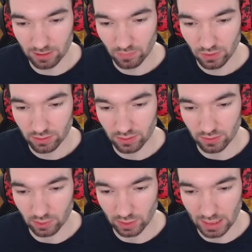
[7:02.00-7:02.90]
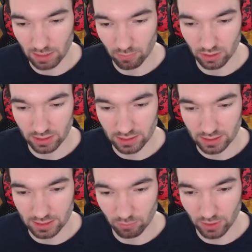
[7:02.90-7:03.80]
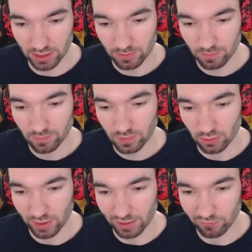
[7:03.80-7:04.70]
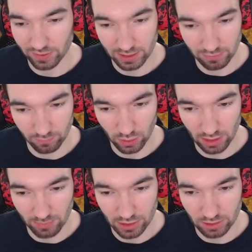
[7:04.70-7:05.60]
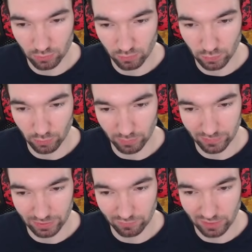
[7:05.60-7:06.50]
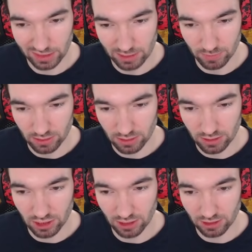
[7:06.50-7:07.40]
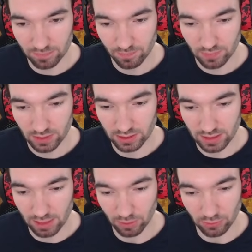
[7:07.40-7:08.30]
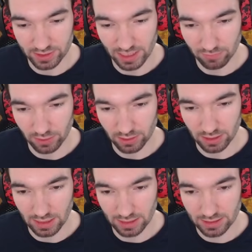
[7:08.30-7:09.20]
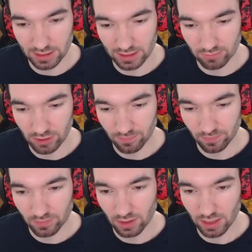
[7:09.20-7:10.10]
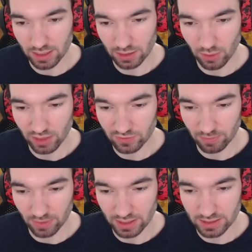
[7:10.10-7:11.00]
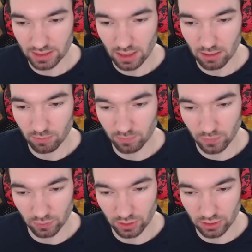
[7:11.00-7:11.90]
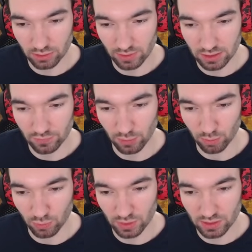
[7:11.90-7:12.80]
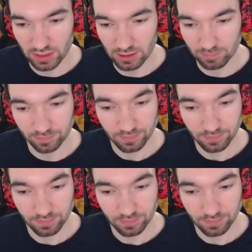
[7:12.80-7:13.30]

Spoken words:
here, so that you can teleport and it's a stun break. You have even more damage and boom removal with the Phantasmal Disenchanter. This can be reset with the healing skill as well. And then you have some nice condition transfer on boon steal.